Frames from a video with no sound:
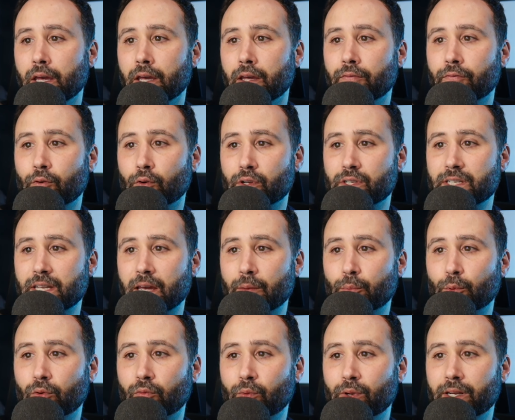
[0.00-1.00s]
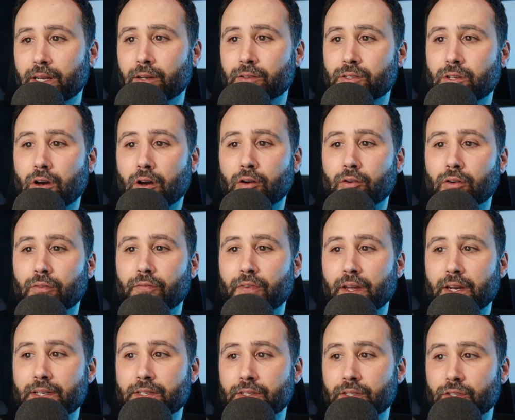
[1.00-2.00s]
for example, if we now toggle to
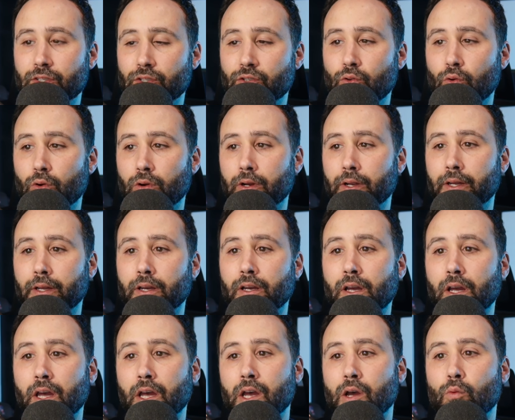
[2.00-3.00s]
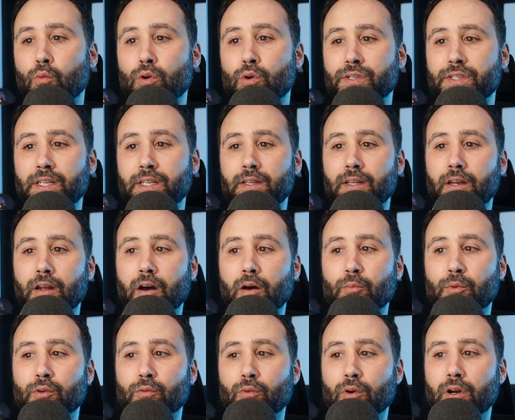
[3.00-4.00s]
fantasy scoring, we'll see that
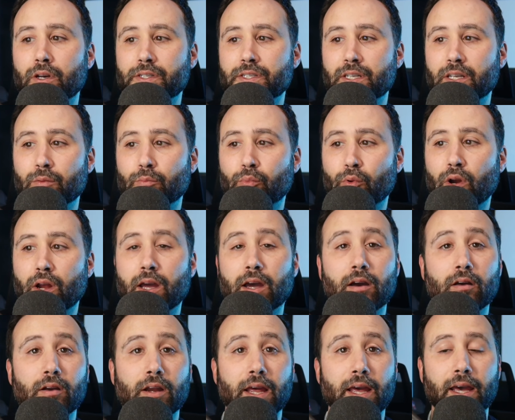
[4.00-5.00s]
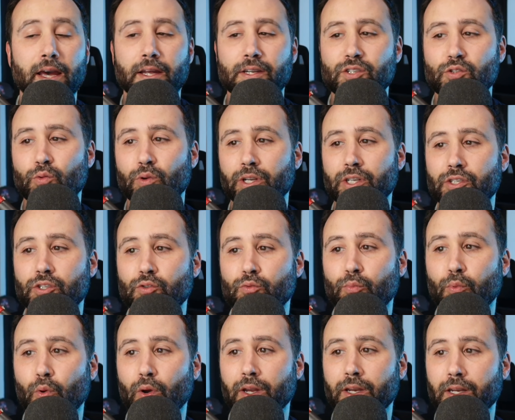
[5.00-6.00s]
Amon-Ra St. Brown had
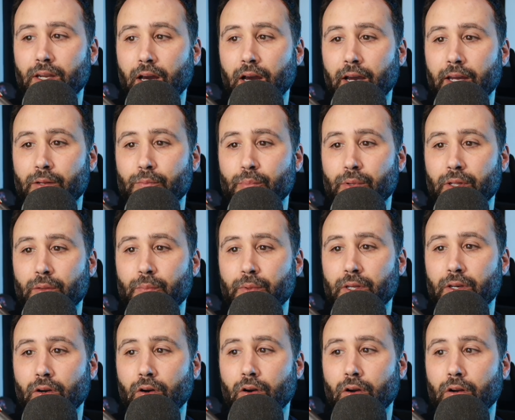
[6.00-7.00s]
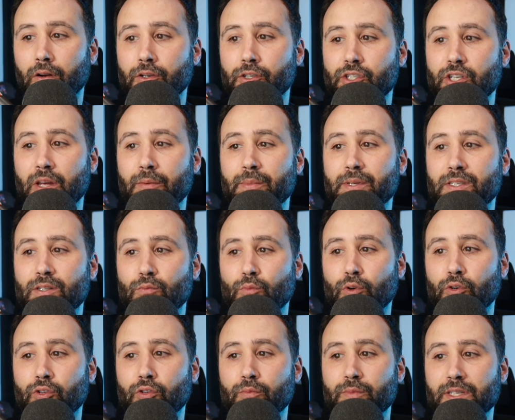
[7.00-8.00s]
22.9 PPR. Jamison
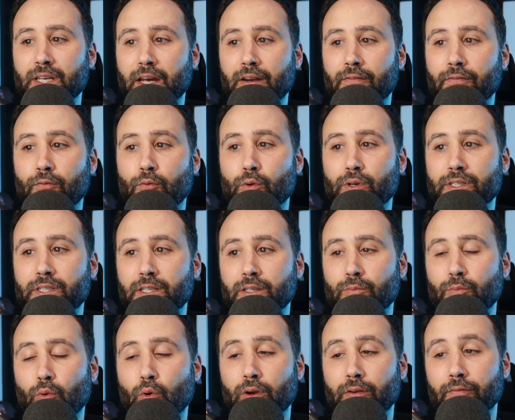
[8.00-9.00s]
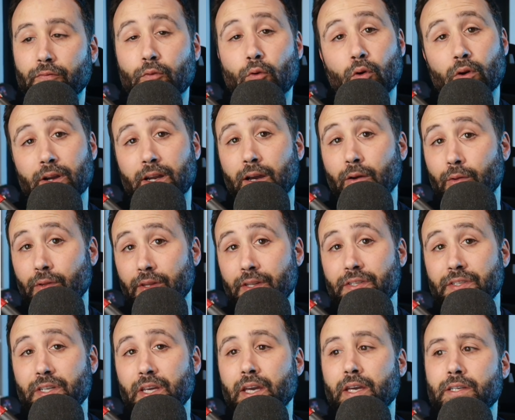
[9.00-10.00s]
Williams had 14.4. Now, in this
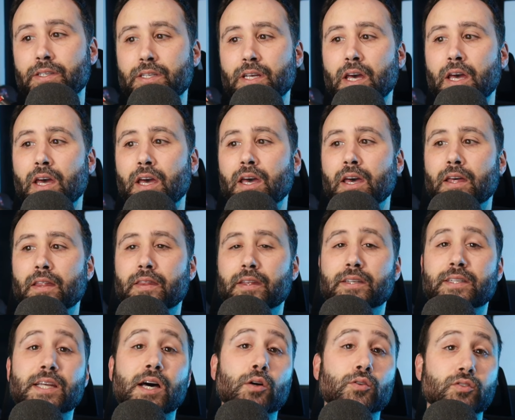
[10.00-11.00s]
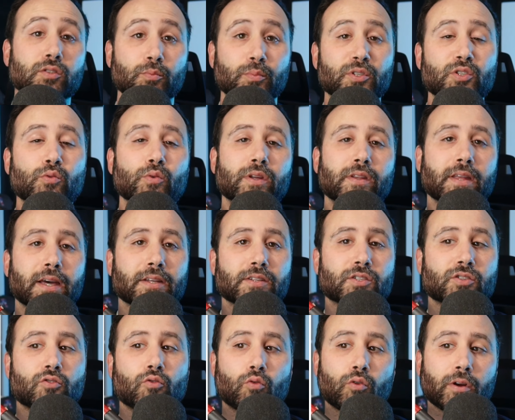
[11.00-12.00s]
case, the delta between that
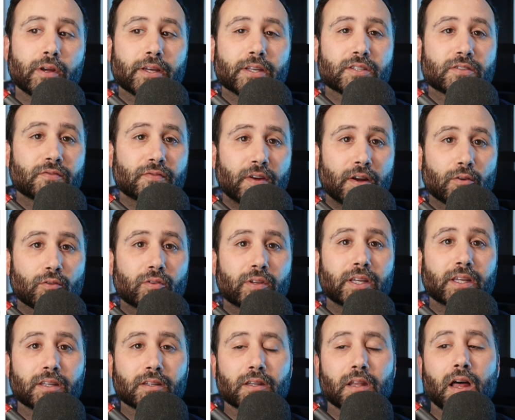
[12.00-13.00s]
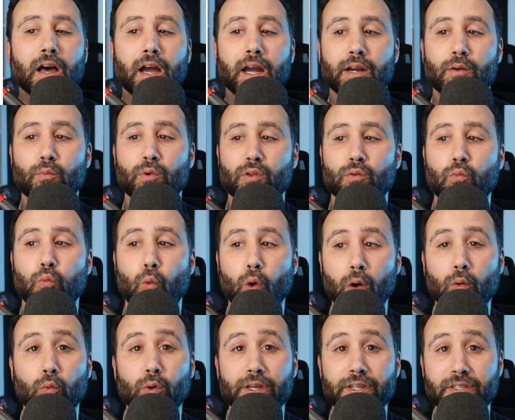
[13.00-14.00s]
scoring is fairly in line with
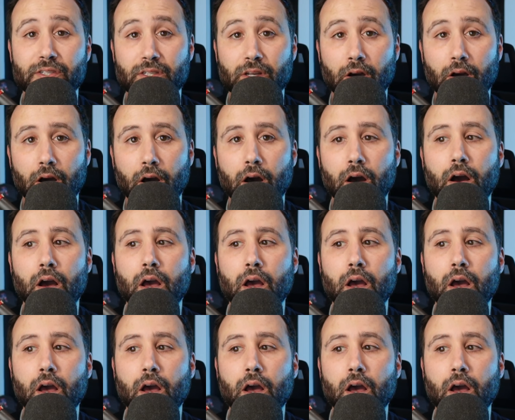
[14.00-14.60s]
what we saw